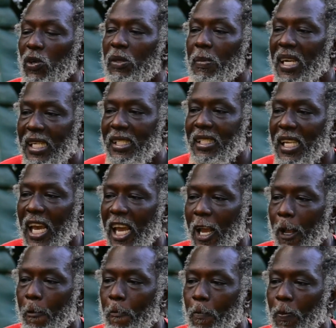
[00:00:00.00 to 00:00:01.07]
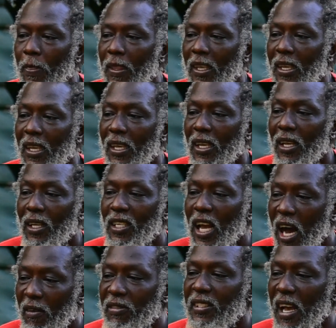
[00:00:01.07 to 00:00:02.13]
which means say you
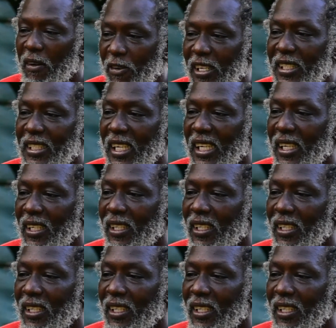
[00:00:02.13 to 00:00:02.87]
have sovereignty.